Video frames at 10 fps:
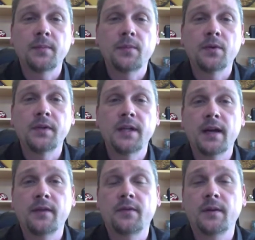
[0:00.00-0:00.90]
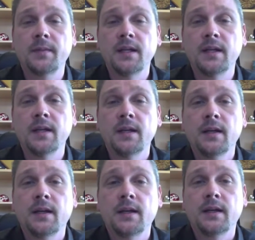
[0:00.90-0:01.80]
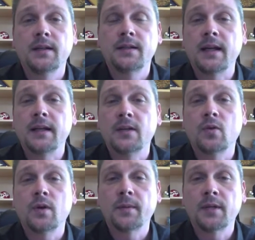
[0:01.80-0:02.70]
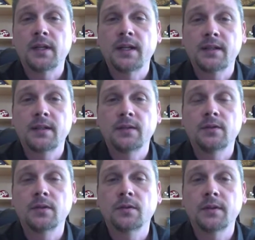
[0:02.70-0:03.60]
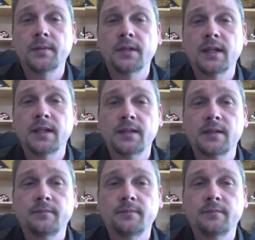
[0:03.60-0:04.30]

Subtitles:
I pulled the data from the Sandicor MLS, the local MLS.